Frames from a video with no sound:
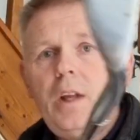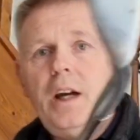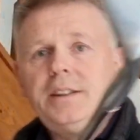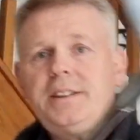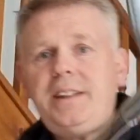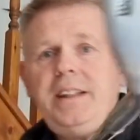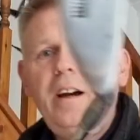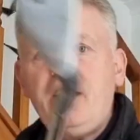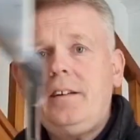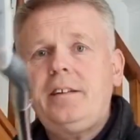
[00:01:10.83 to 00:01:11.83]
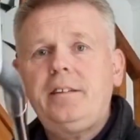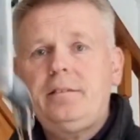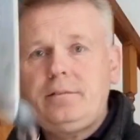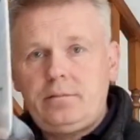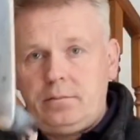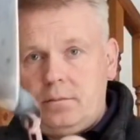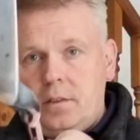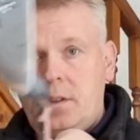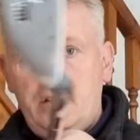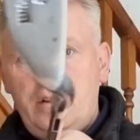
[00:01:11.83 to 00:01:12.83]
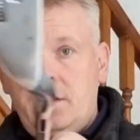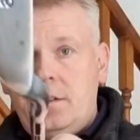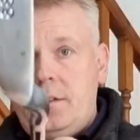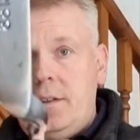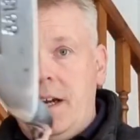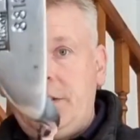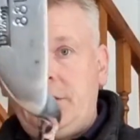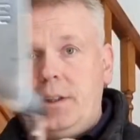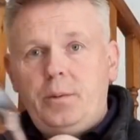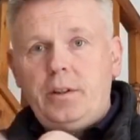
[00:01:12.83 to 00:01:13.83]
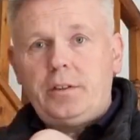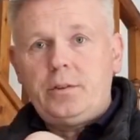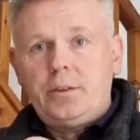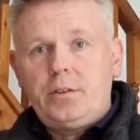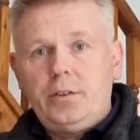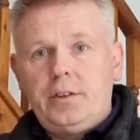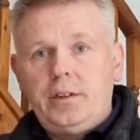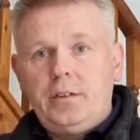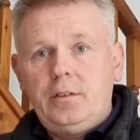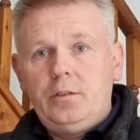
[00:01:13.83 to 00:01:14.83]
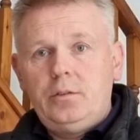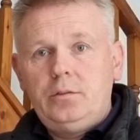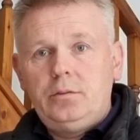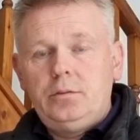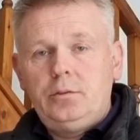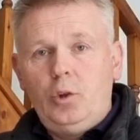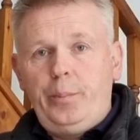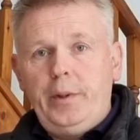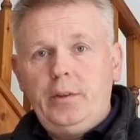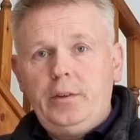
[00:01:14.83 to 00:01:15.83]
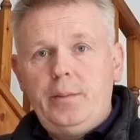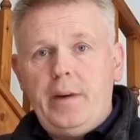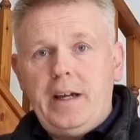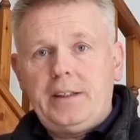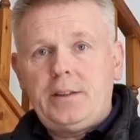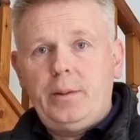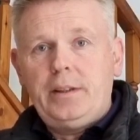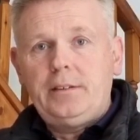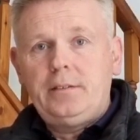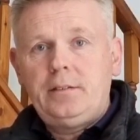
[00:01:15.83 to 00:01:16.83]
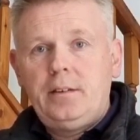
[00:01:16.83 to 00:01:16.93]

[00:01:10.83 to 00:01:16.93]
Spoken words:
a C arc to actually work. So it's got to open on the backswing,